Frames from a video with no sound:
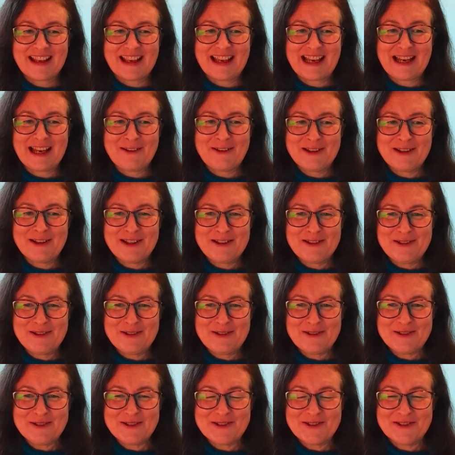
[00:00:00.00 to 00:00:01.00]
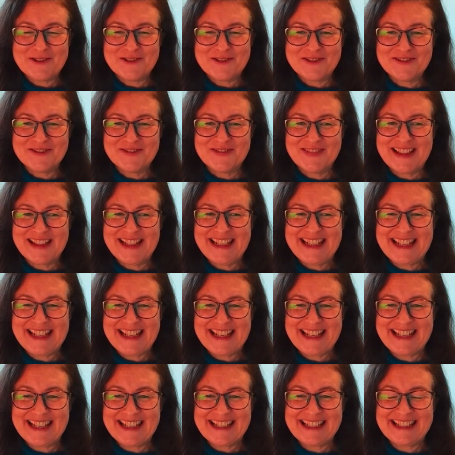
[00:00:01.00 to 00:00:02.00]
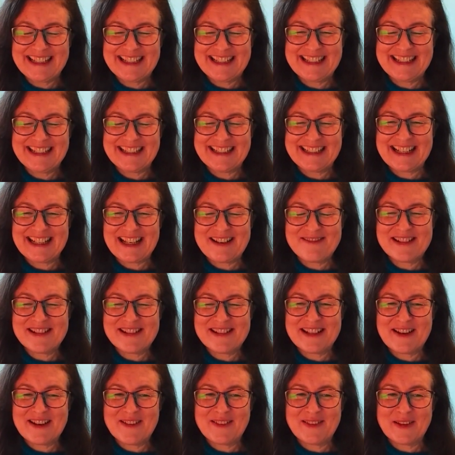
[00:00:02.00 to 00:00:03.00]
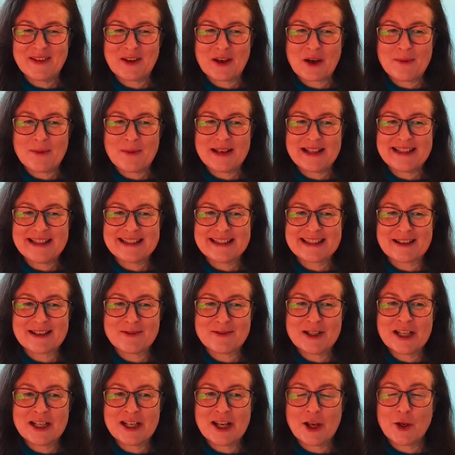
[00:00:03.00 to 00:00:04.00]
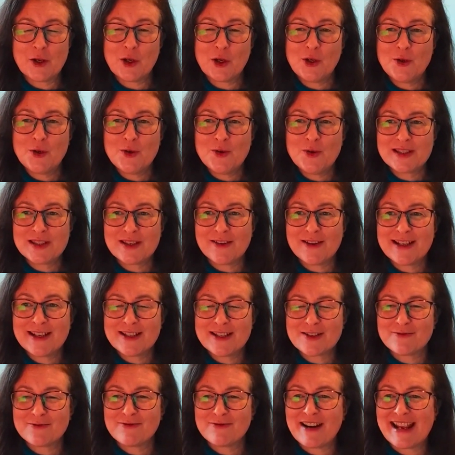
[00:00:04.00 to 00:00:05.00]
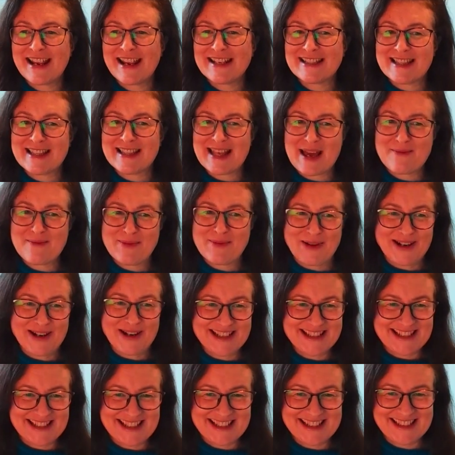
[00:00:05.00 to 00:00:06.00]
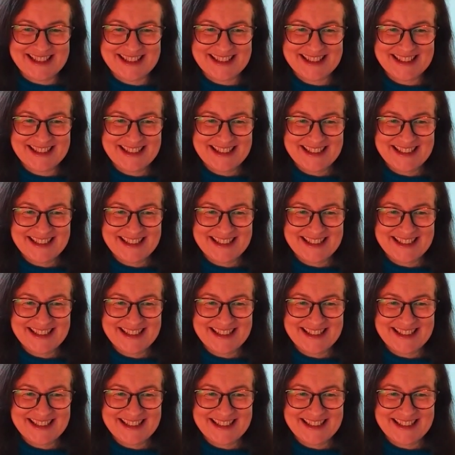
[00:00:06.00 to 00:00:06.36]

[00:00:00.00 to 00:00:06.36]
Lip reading: How are you all feeling? Let me know in the comments. I want to know who's going to raise their prices.